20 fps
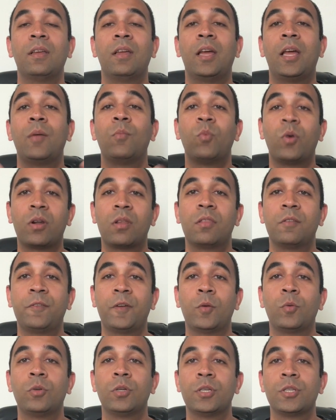I'm one of the
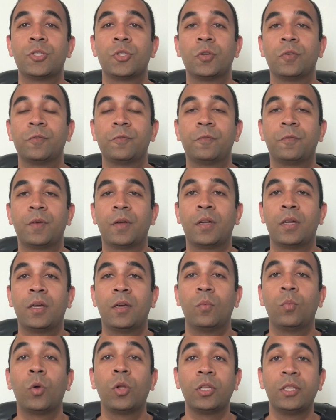founders of
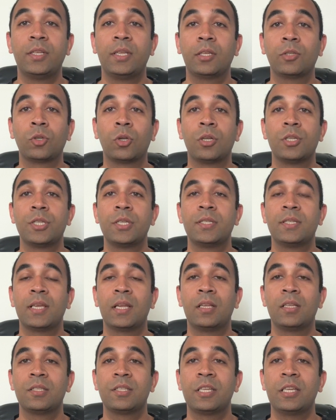Walleee Technologies
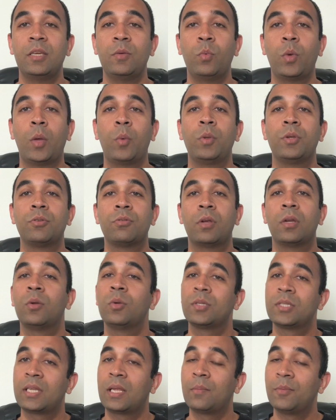LLC, where we're trying to
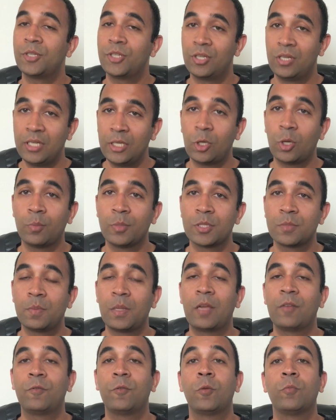establish an e-commerce
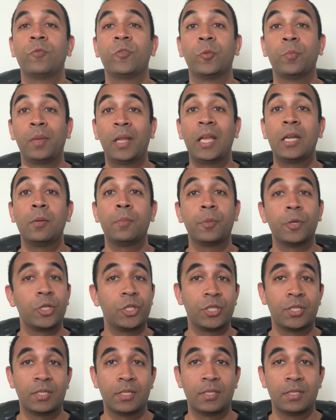platform for planned
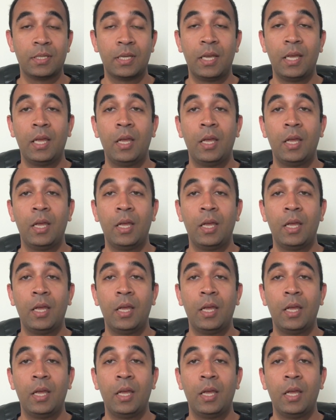purchases.